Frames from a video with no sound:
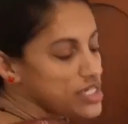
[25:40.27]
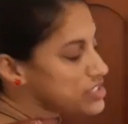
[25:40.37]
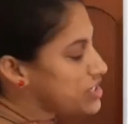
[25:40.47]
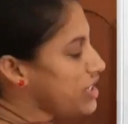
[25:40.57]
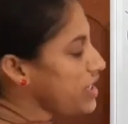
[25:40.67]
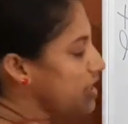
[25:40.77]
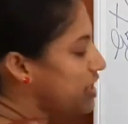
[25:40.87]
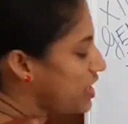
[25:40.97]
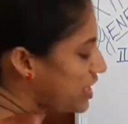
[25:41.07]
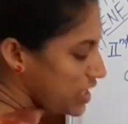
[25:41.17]

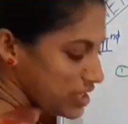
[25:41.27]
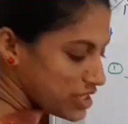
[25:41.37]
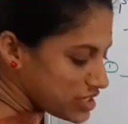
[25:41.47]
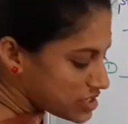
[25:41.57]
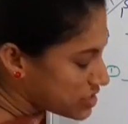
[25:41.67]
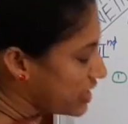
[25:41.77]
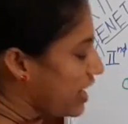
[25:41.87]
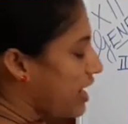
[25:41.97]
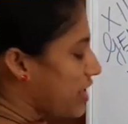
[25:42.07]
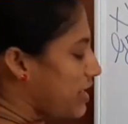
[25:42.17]
See, this
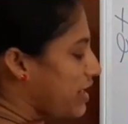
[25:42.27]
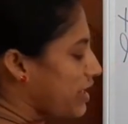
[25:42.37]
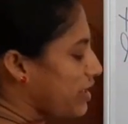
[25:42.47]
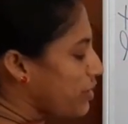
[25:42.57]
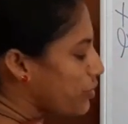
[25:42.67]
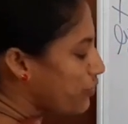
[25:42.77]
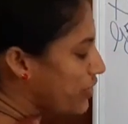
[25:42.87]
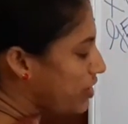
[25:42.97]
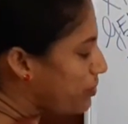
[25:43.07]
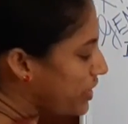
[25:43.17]
tRNA
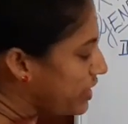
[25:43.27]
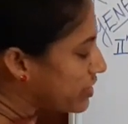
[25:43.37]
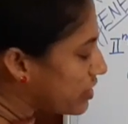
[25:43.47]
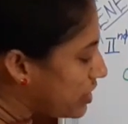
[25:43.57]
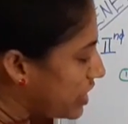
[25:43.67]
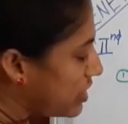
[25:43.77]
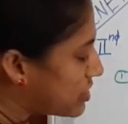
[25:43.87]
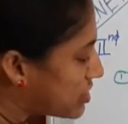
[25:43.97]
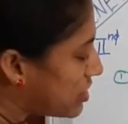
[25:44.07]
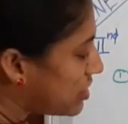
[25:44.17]
will be
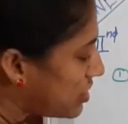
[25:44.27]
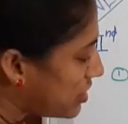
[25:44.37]
released.